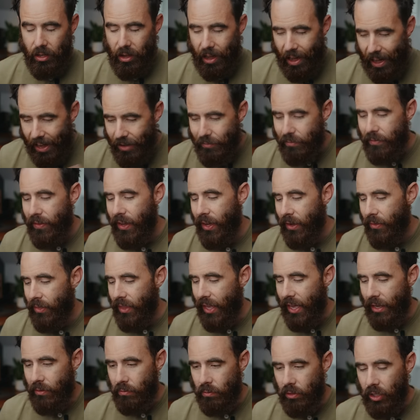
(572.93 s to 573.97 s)
I found
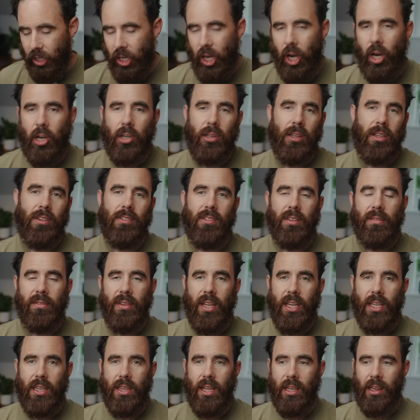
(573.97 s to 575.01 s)
that regardless of
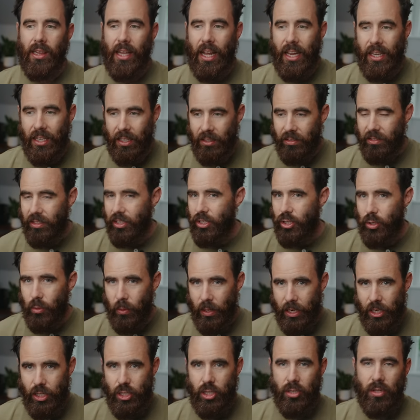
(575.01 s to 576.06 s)
like the lighting
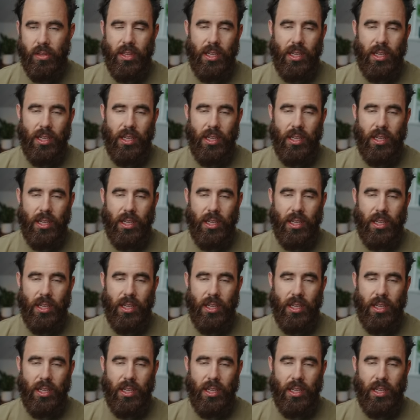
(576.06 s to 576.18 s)
situation or